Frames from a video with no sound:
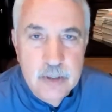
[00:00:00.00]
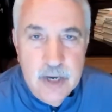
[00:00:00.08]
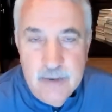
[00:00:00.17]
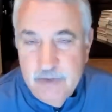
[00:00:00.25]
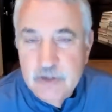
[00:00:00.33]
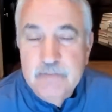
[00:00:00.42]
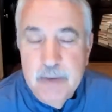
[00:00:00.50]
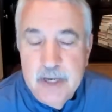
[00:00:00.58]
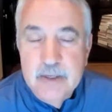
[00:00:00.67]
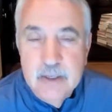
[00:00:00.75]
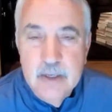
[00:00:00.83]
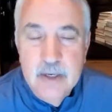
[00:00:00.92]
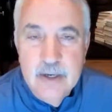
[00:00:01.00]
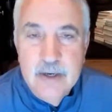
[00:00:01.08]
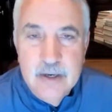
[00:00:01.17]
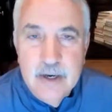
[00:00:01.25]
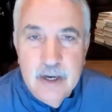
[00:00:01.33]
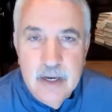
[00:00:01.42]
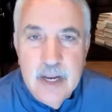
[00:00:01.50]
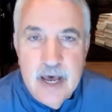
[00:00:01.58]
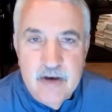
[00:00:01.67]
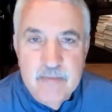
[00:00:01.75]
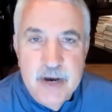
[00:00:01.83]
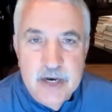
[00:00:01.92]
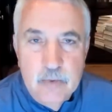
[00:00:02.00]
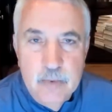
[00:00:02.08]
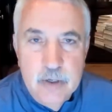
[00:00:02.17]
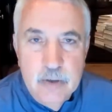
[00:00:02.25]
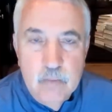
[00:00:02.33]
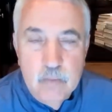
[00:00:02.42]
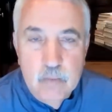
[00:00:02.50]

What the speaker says: I've just spent a lot of my career